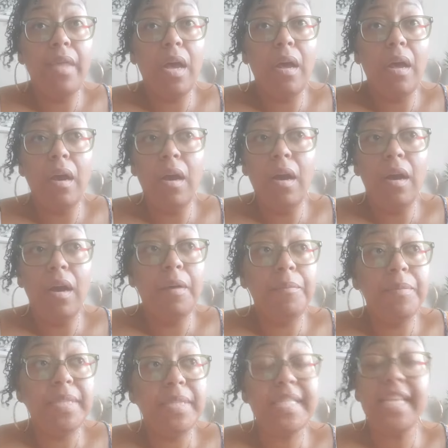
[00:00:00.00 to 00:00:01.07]

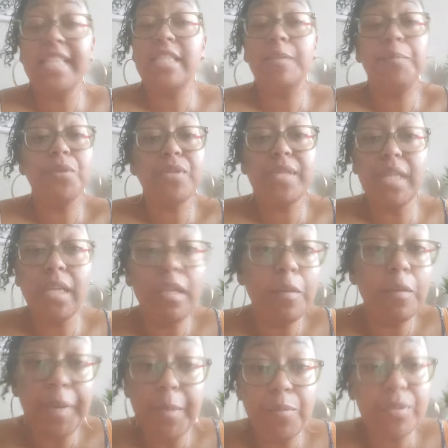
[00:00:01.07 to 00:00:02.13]
60% of the
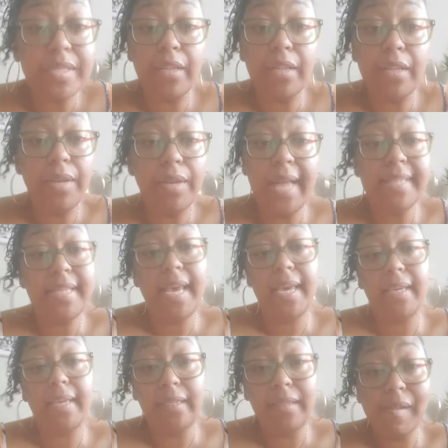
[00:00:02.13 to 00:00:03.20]
people say they're not
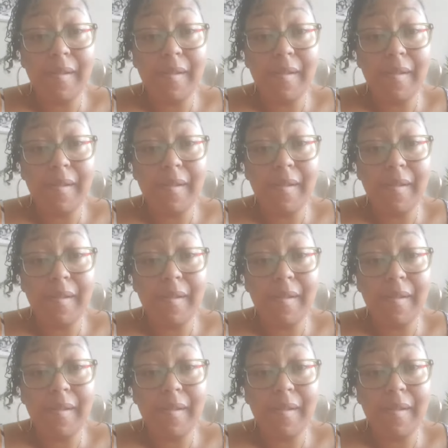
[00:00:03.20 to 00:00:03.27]
taking it.